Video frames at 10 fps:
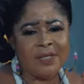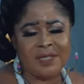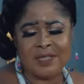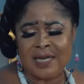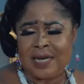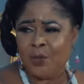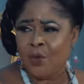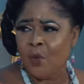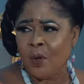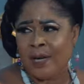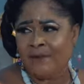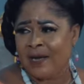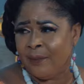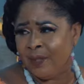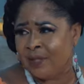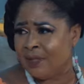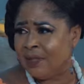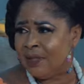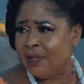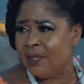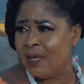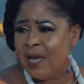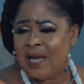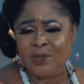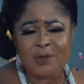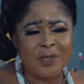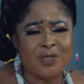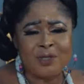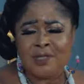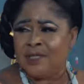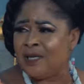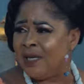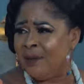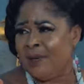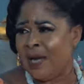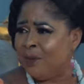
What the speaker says: Majesty, I don't know what could have happened. I just wish she doesn't turn him